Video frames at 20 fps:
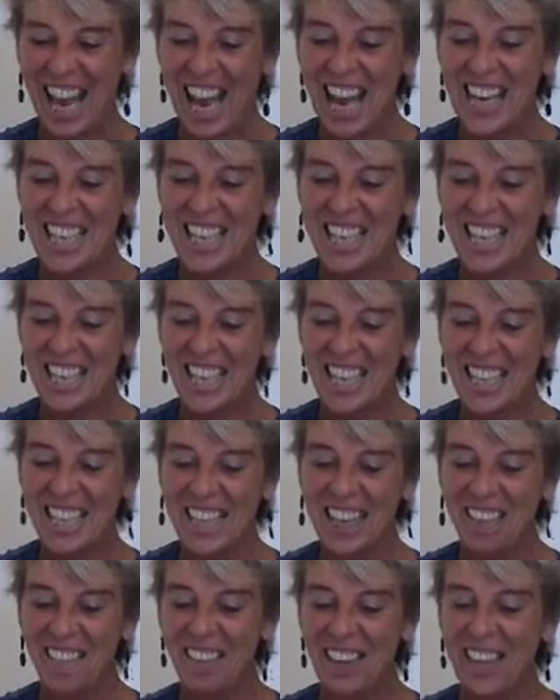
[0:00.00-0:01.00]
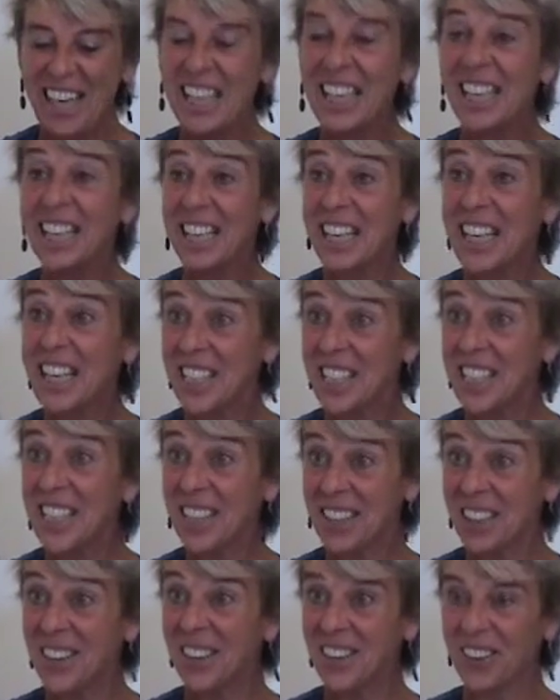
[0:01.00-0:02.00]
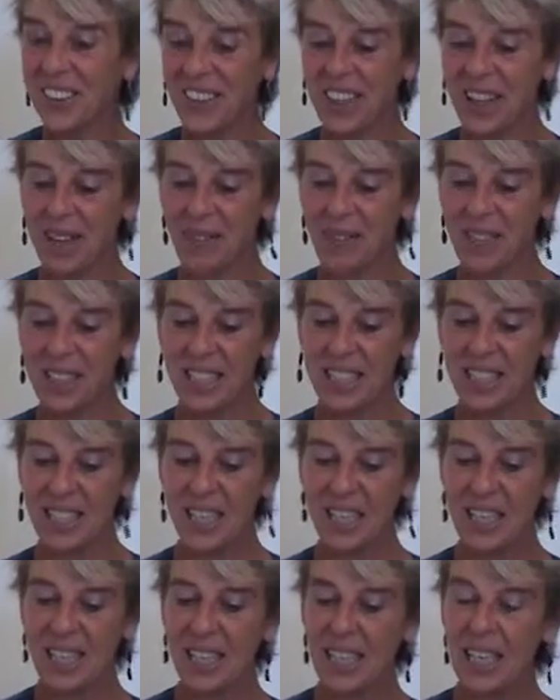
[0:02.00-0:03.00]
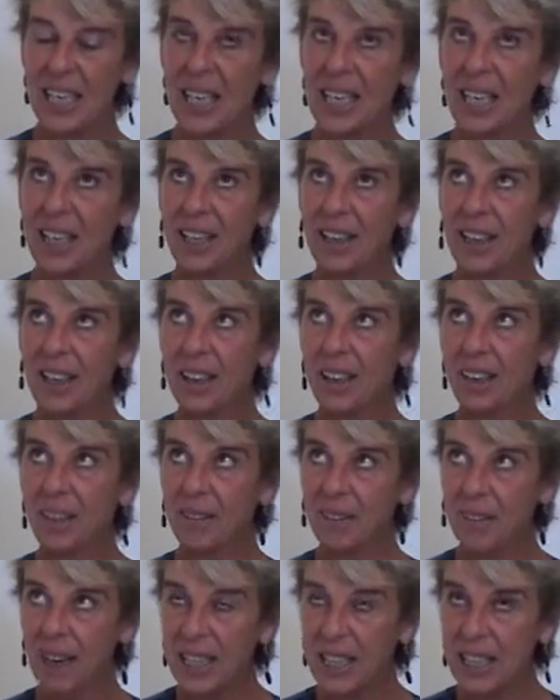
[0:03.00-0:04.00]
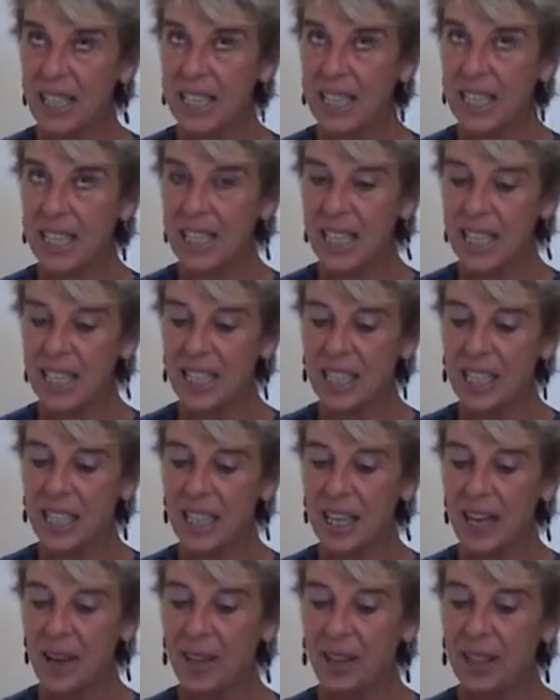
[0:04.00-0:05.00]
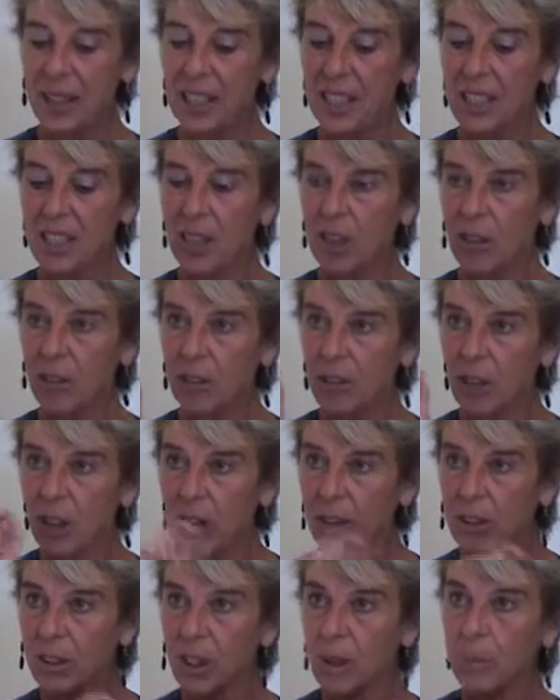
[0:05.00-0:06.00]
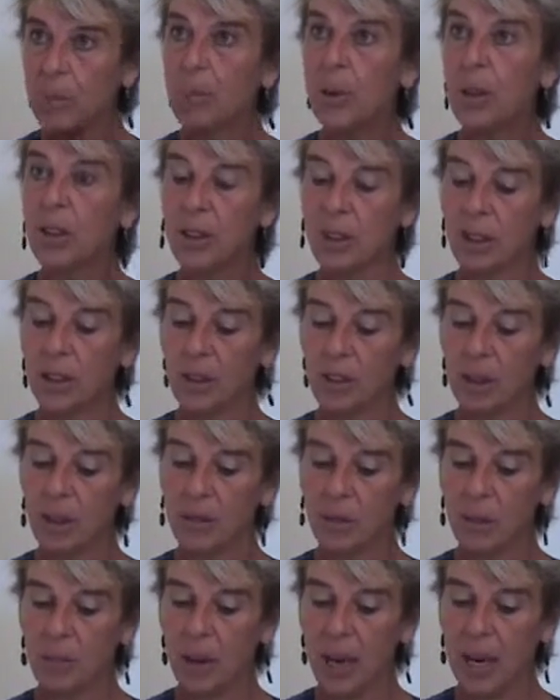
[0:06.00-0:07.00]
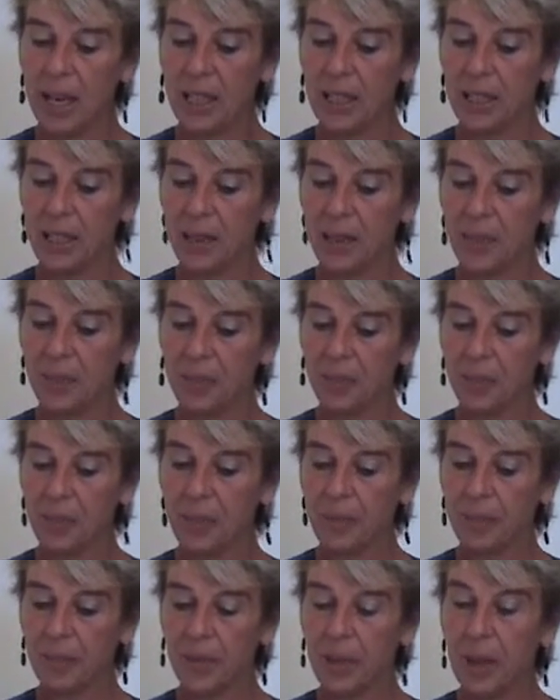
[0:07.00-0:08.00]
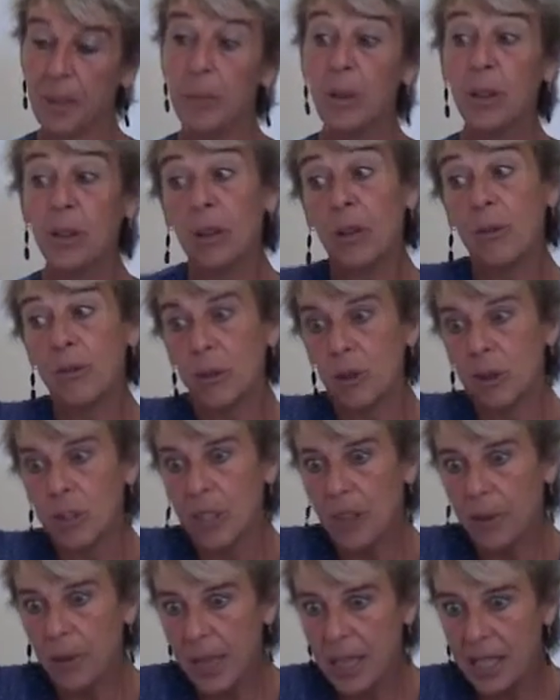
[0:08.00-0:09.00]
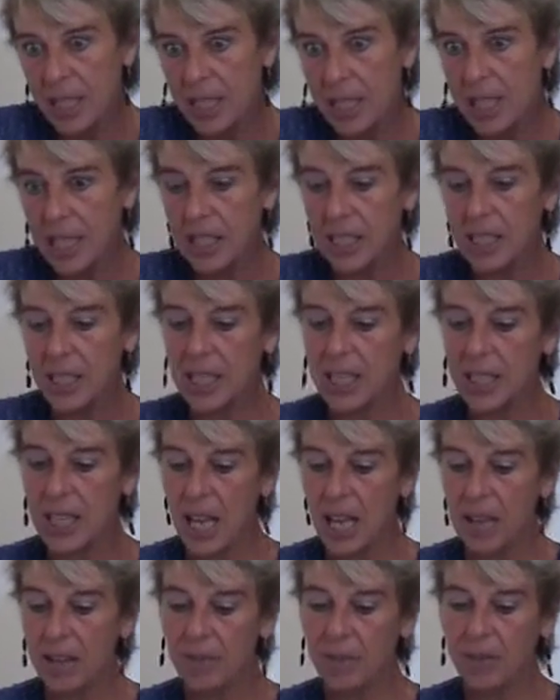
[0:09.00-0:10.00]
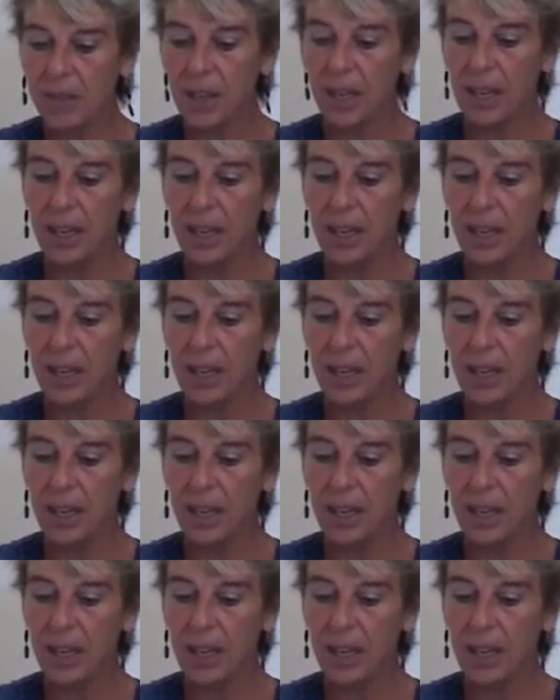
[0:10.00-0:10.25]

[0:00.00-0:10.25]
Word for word: As I said in the lesson on the levels, eh, the vital sensation is not a product of the mind, mm, but of course it translates itself